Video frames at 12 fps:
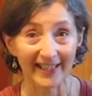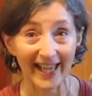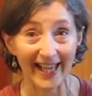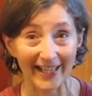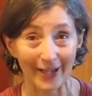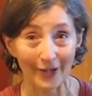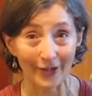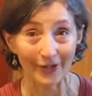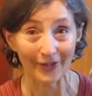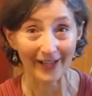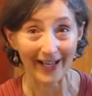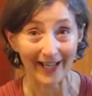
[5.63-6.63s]

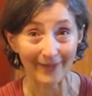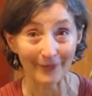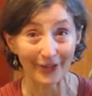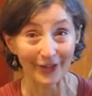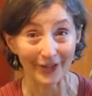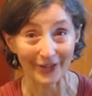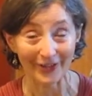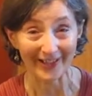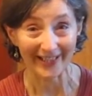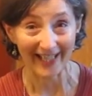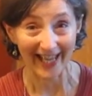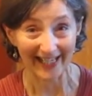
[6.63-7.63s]
Hello, I'm Dr.
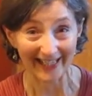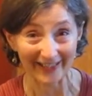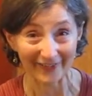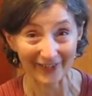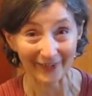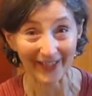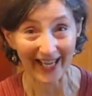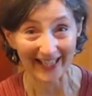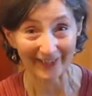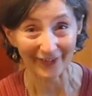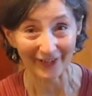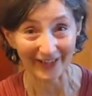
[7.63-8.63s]
Susan Lange from
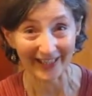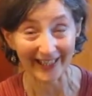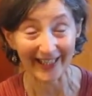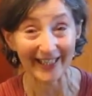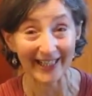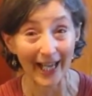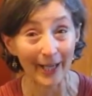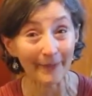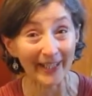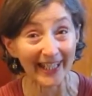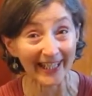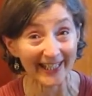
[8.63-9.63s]
California, and I'm
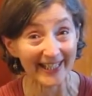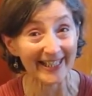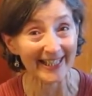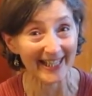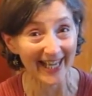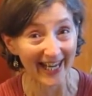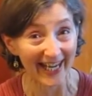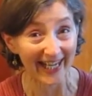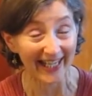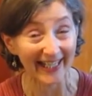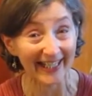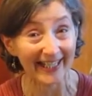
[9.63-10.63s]
here today
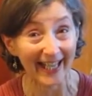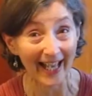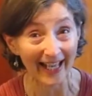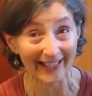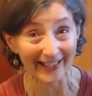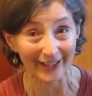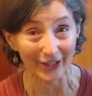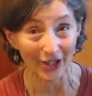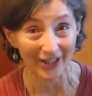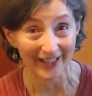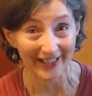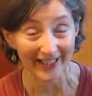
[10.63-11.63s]
in Highland
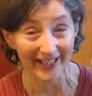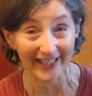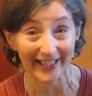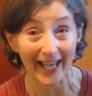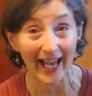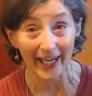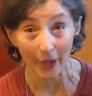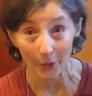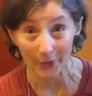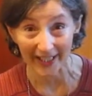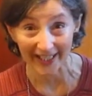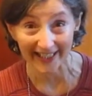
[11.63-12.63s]
Cottage in
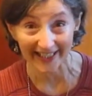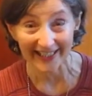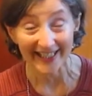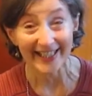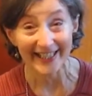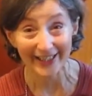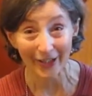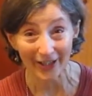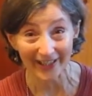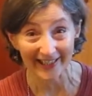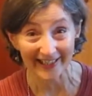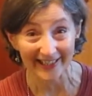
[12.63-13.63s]
Iona,
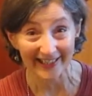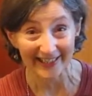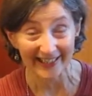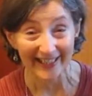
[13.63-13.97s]
Scotland,